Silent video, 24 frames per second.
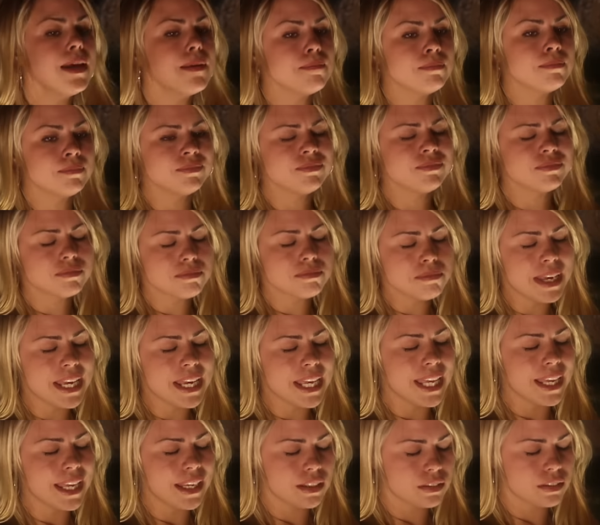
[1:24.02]
him,
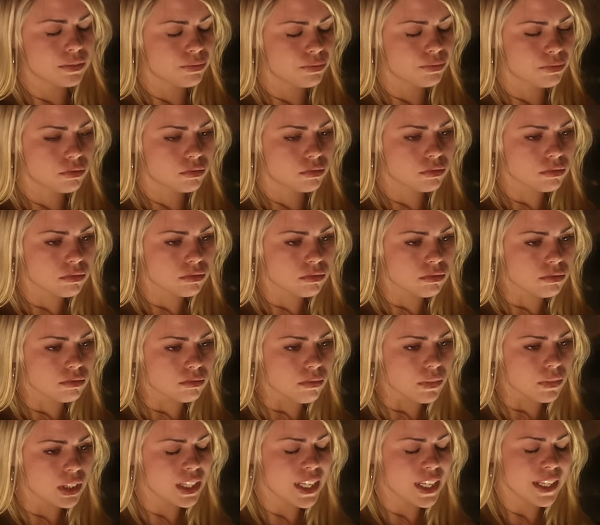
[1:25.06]
Mickey?
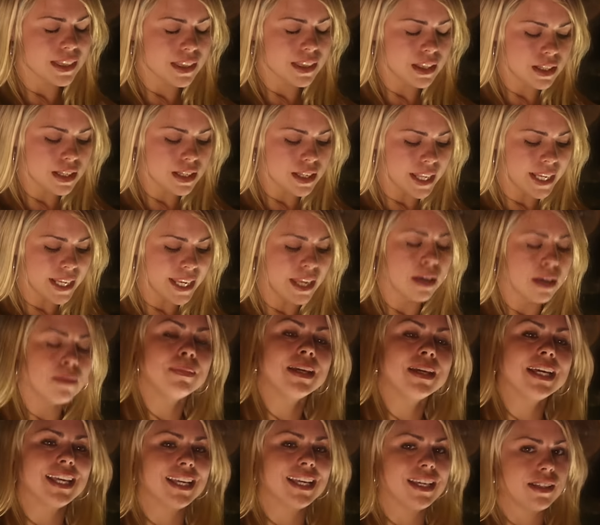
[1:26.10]
Did they kill
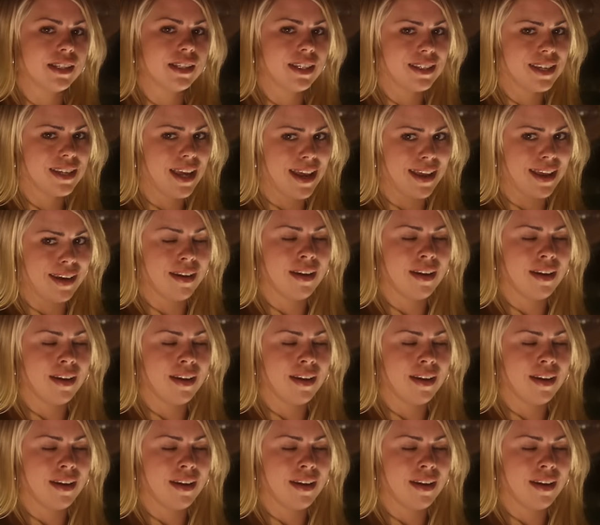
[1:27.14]
Mickey? Is he dead?